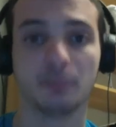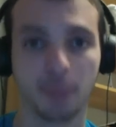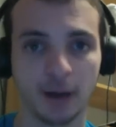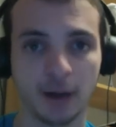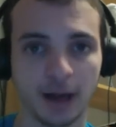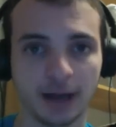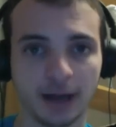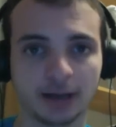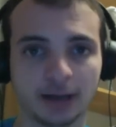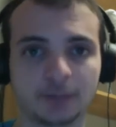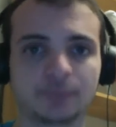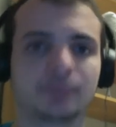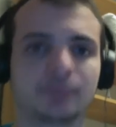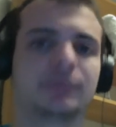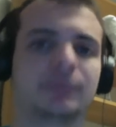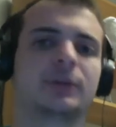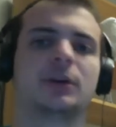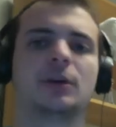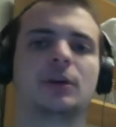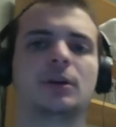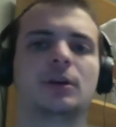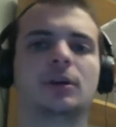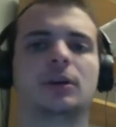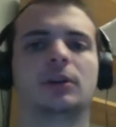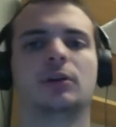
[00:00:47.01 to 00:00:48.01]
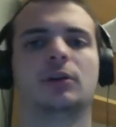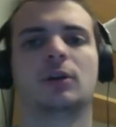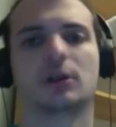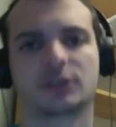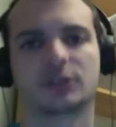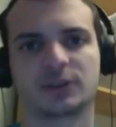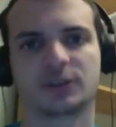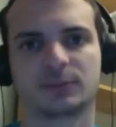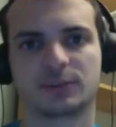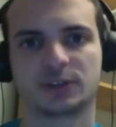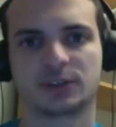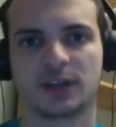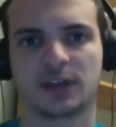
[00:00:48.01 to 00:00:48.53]
But there
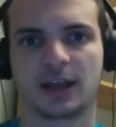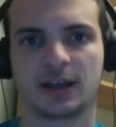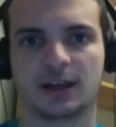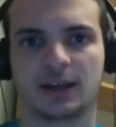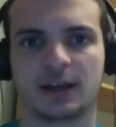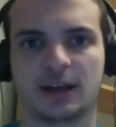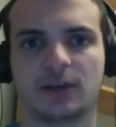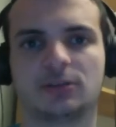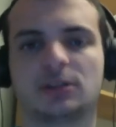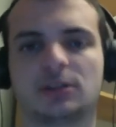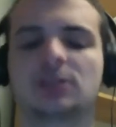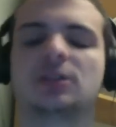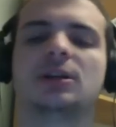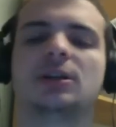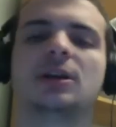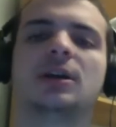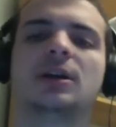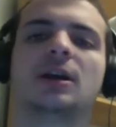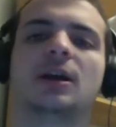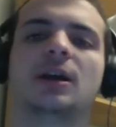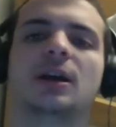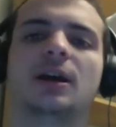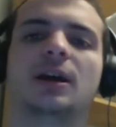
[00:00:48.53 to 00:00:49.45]
are some standouts,